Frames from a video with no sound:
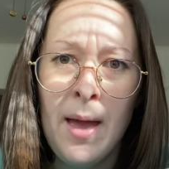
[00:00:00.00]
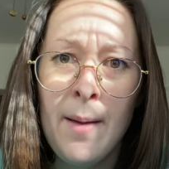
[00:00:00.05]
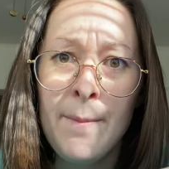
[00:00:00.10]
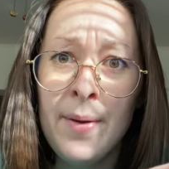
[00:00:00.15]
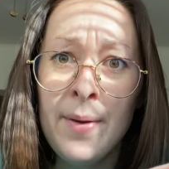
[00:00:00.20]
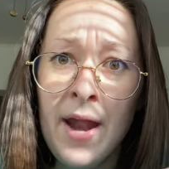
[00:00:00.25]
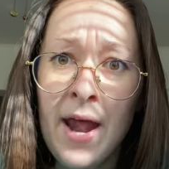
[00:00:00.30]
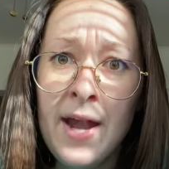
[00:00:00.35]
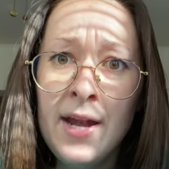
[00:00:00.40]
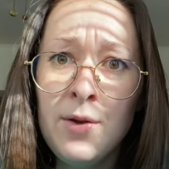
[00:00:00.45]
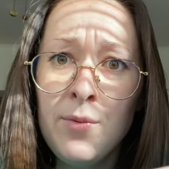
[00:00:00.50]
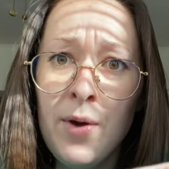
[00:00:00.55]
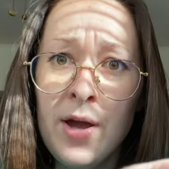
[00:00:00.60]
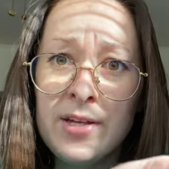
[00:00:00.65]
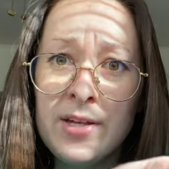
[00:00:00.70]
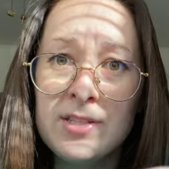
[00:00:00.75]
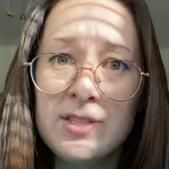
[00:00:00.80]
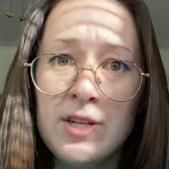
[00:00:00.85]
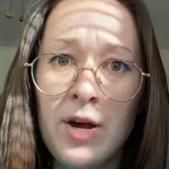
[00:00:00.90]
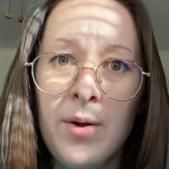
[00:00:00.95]
But anyway,
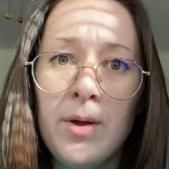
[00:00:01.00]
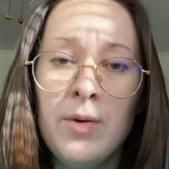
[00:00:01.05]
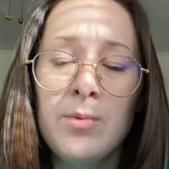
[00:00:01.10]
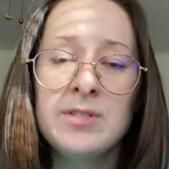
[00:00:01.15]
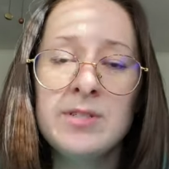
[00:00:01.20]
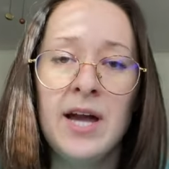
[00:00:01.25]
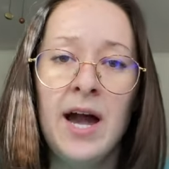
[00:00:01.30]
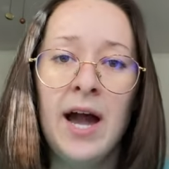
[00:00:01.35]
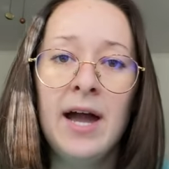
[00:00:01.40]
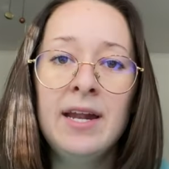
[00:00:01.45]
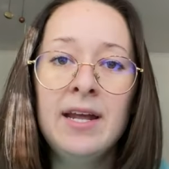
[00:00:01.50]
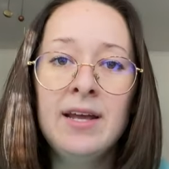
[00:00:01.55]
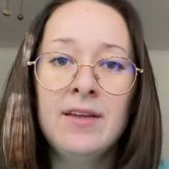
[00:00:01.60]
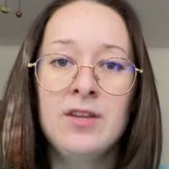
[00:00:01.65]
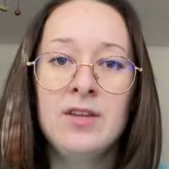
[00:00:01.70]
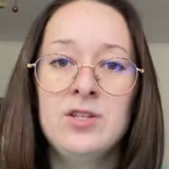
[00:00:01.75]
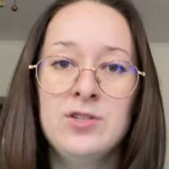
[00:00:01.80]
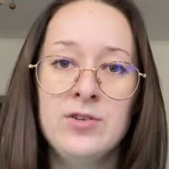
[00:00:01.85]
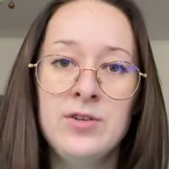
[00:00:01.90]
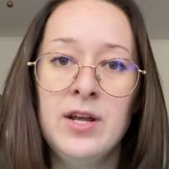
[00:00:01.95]
so it was hiding in
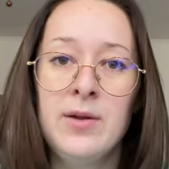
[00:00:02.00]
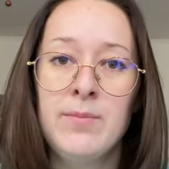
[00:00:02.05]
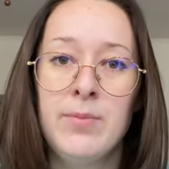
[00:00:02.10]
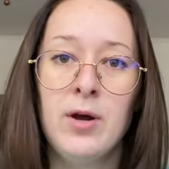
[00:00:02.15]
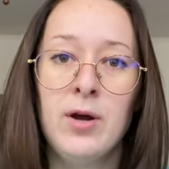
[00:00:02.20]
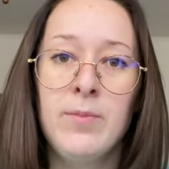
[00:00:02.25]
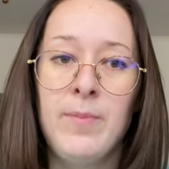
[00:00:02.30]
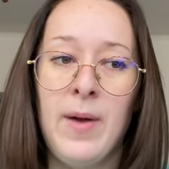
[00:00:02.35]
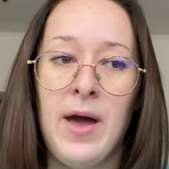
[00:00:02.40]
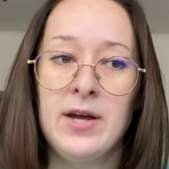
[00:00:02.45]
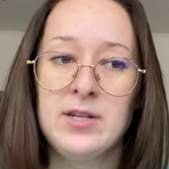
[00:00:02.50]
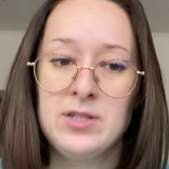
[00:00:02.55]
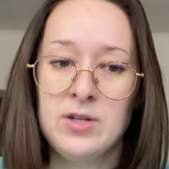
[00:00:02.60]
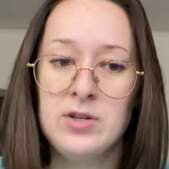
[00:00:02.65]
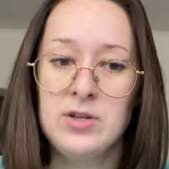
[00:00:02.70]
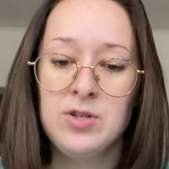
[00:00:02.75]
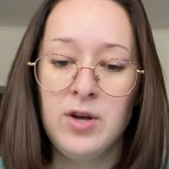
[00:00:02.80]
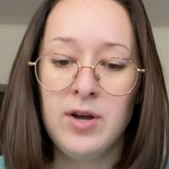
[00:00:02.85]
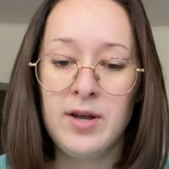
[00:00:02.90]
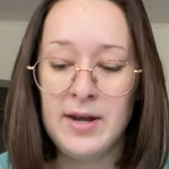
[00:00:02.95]
the Dooney and Bourke bag, so I
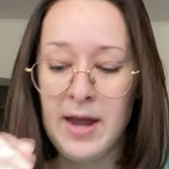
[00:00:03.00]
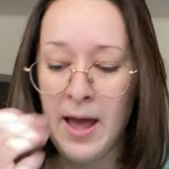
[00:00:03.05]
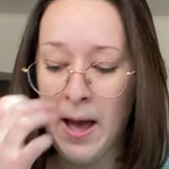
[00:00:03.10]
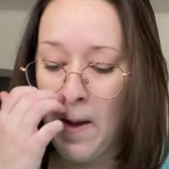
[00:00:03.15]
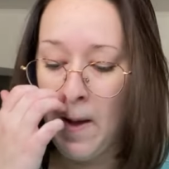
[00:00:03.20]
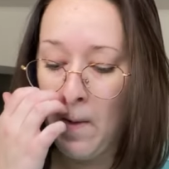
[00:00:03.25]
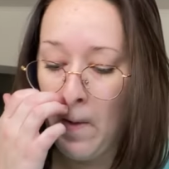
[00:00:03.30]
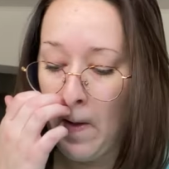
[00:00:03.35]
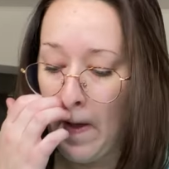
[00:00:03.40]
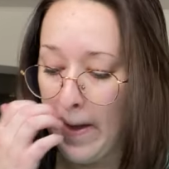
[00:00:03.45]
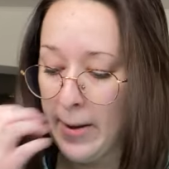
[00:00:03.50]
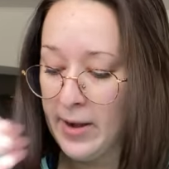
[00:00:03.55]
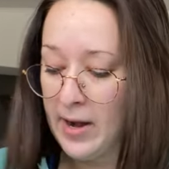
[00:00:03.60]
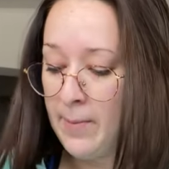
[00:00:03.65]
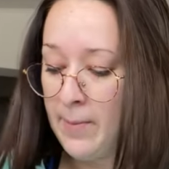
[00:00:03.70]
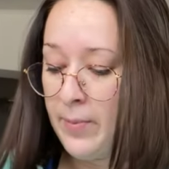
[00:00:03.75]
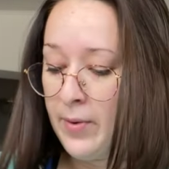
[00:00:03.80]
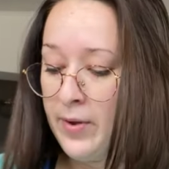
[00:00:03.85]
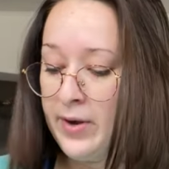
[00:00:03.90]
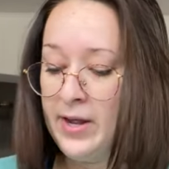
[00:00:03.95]
took it out and I
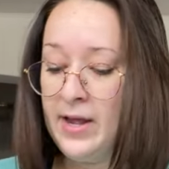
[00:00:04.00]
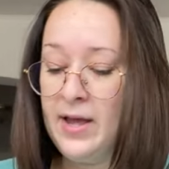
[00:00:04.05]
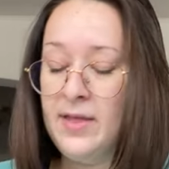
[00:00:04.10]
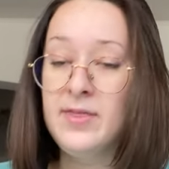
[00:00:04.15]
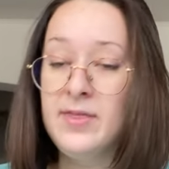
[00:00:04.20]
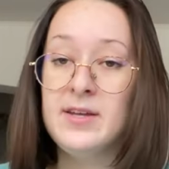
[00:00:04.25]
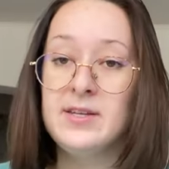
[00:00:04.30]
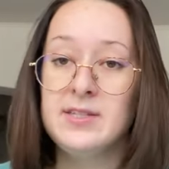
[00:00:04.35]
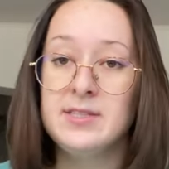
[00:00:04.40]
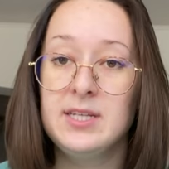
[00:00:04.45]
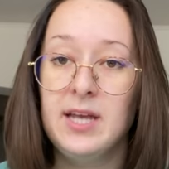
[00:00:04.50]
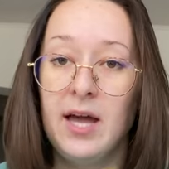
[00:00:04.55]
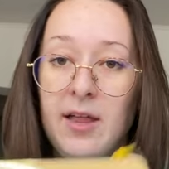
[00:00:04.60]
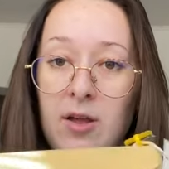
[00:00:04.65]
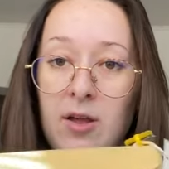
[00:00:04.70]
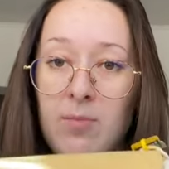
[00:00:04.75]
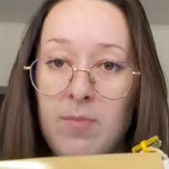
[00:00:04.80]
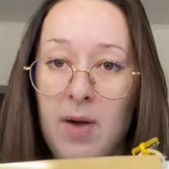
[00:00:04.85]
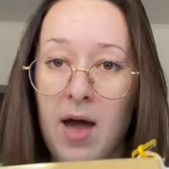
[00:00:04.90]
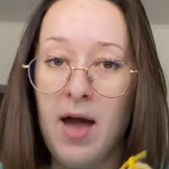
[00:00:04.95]
put it in this
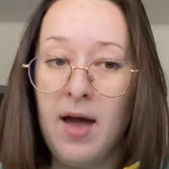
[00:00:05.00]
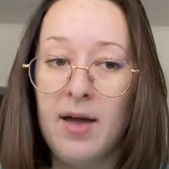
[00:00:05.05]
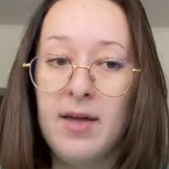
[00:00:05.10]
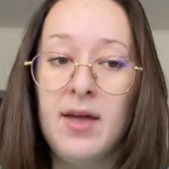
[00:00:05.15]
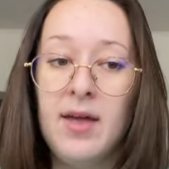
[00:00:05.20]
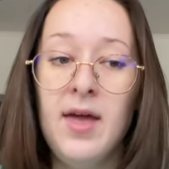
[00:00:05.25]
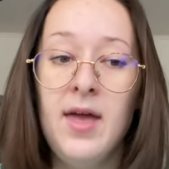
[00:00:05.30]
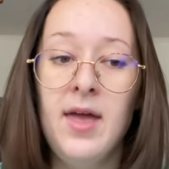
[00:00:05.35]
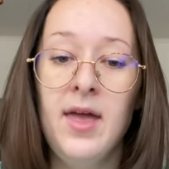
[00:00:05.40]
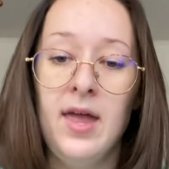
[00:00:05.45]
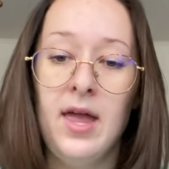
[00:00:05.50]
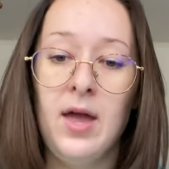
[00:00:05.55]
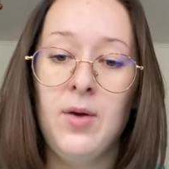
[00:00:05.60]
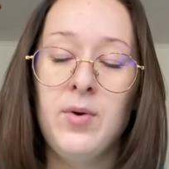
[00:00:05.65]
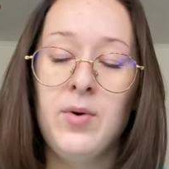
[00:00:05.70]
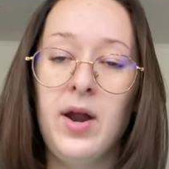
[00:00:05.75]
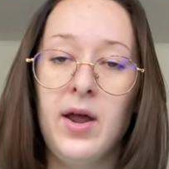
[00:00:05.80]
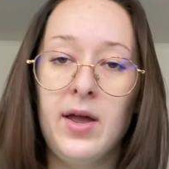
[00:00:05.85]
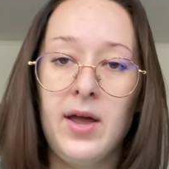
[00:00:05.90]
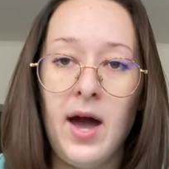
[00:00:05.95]
yellow bag. And
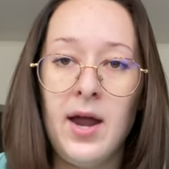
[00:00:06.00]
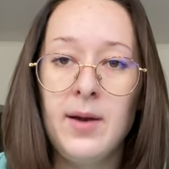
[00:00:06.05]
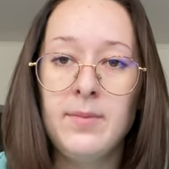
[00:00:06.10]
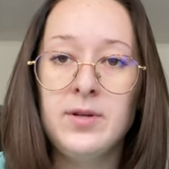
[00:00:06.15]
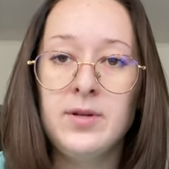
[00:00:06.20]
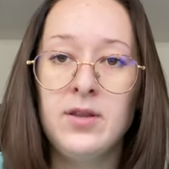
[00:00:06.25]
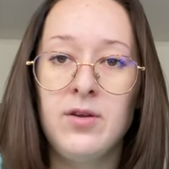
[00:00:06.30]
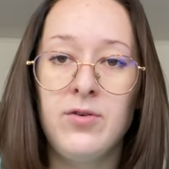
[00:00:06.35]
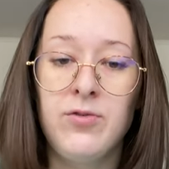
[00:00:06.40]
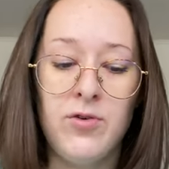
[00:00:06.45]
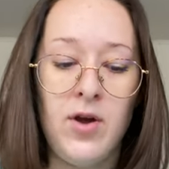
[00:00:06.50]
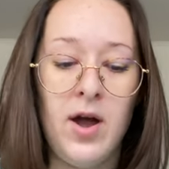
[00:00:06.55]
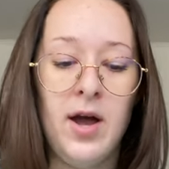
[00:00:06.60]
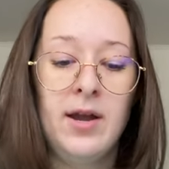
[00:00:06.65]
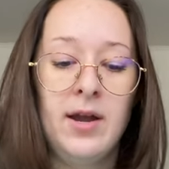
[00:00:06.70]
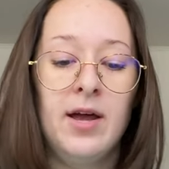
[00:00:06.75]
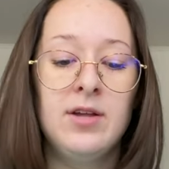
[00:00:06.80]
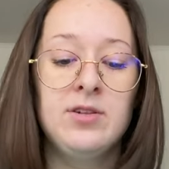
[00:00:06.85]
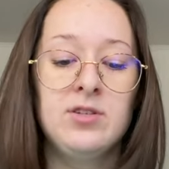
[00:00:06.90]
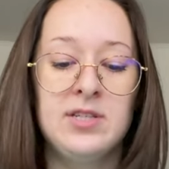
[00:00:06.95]
when I got up to the
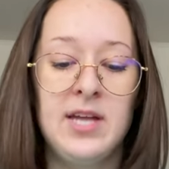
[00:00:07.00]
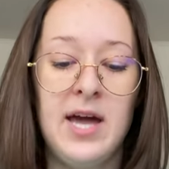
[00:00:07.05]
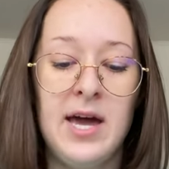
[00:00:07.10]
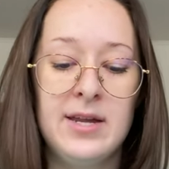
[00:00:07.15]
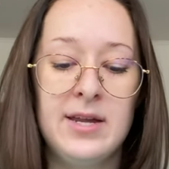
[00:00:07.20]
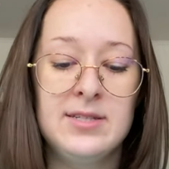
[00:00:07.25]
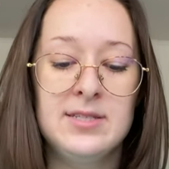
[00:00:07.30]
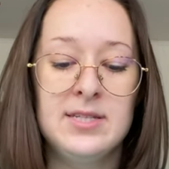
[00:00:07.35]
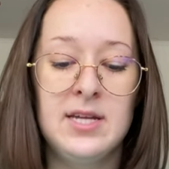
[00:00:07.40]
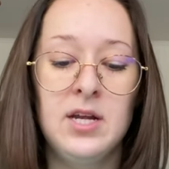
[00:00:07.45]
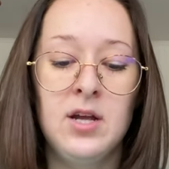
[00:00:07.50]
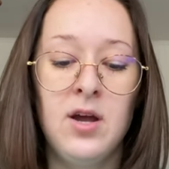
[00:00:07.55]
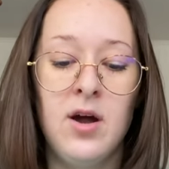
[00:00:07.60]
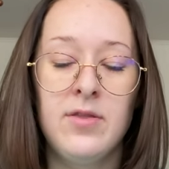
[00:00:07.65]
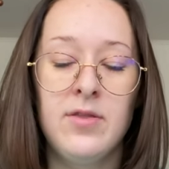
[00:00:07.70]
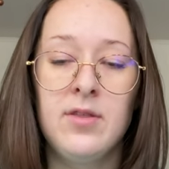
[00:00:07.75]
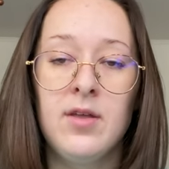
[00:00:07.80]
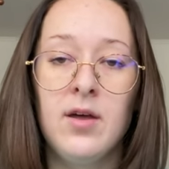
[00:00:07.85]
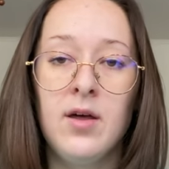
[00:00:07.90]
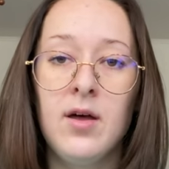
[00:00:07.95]
front, I just had it sitting
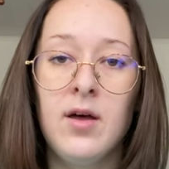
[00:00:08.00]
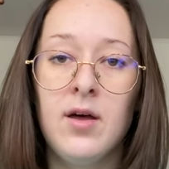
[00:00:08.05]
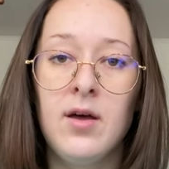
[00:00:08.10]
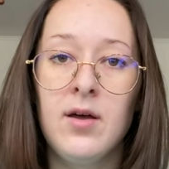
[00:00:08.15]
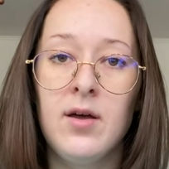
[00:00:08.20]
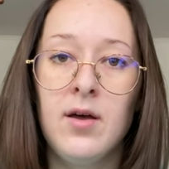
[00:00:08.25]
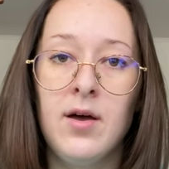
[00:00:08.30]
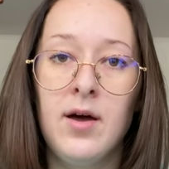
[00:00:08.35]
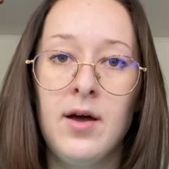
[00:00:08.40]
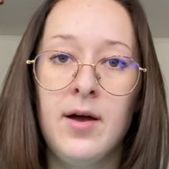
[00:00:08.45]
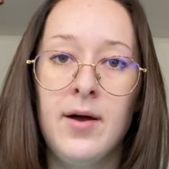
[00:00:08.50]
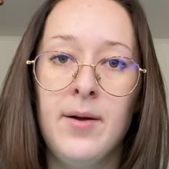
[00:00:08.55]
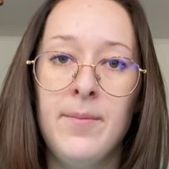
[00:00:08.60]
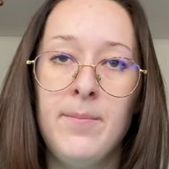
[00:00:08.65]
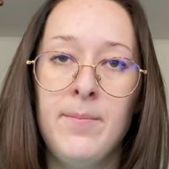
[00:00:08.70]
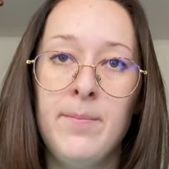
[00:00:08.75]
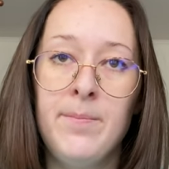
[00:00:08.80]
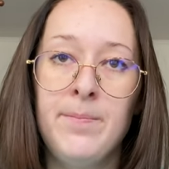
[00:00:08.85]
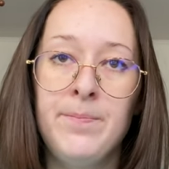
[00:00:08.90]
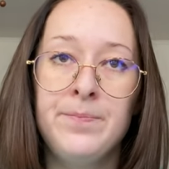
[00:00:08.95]
on the,
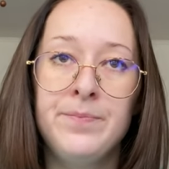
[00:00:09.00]
um,